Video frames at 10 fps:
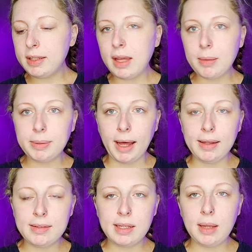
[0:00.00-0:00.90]
they apply
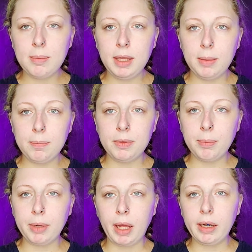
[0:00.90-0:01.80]
the same, keep the
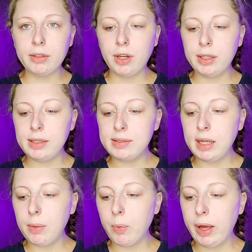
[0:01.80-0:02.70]
product on the
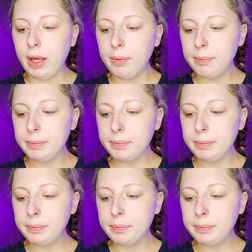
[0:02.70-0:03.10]
same way.